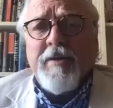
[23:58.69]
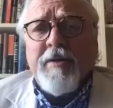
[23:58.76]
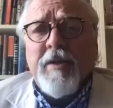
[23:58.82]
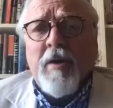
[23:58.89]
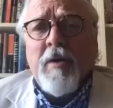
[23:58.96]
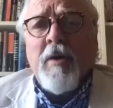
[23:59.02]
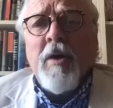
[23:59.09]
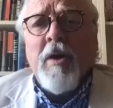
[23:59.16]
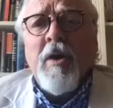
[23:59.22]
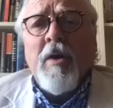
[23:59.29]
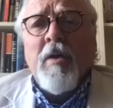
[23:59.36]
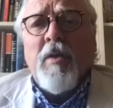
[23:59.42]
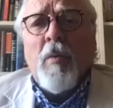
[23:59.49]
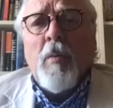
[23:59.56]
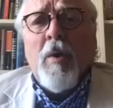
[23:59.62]
So
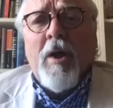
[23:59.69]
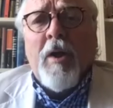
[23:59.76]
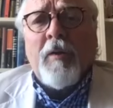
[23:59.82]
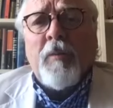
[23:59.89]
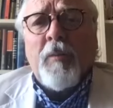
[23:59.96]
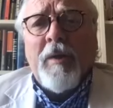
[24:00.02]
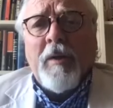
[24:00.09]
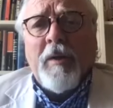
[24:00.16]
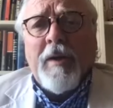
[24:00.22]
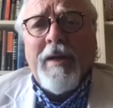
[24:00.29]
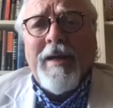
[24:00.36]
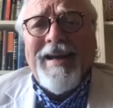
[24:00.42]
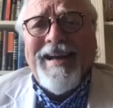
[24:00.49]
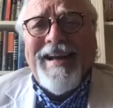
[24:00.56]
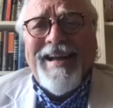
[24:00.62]
the world will
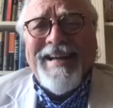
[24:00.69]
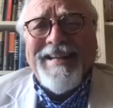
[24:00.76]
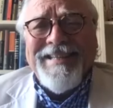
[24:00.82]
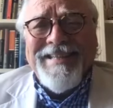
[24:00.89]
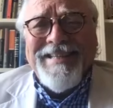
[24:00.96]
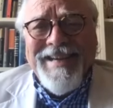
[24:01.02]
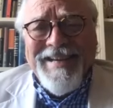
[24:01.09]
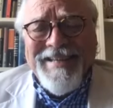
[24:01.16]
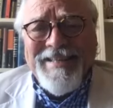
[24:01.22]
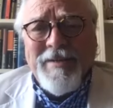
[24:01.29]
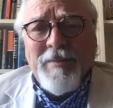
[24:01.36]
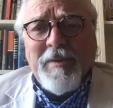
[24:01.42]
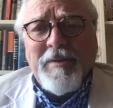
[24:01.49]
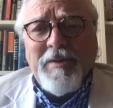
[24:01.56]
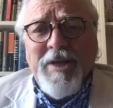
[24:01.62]
adjust,
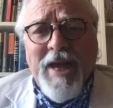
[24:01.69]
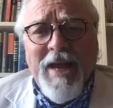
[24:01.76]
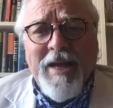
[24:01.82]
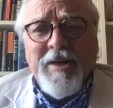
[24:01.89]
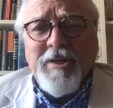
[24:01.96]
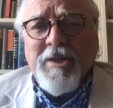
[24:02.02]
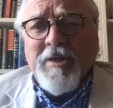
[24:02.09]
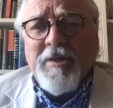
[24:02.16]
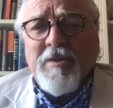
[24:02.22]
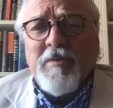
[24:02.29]
will change its